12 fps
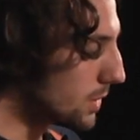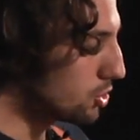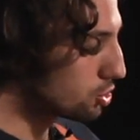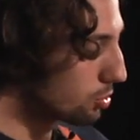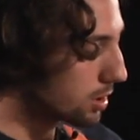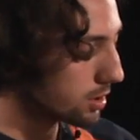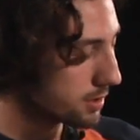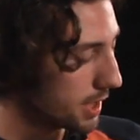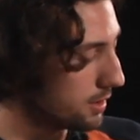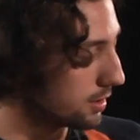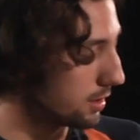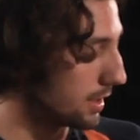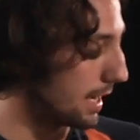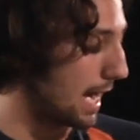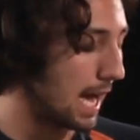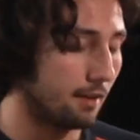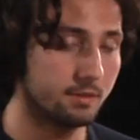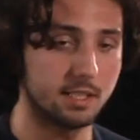so we continually
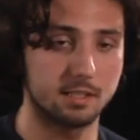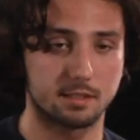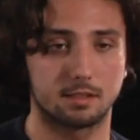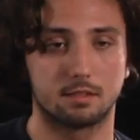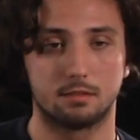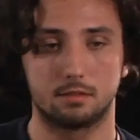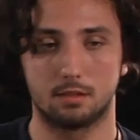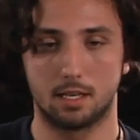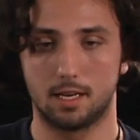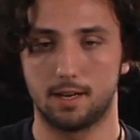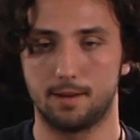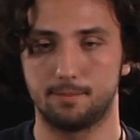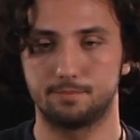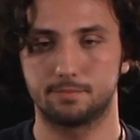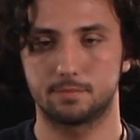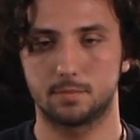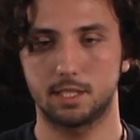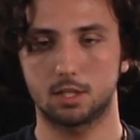have these
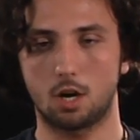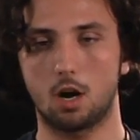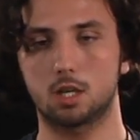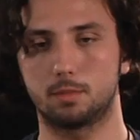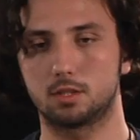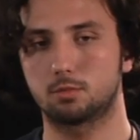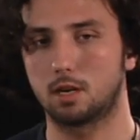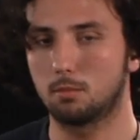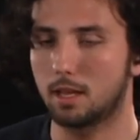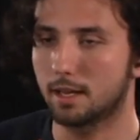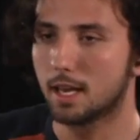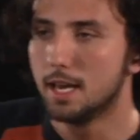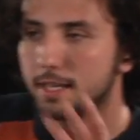arguments where I'm like,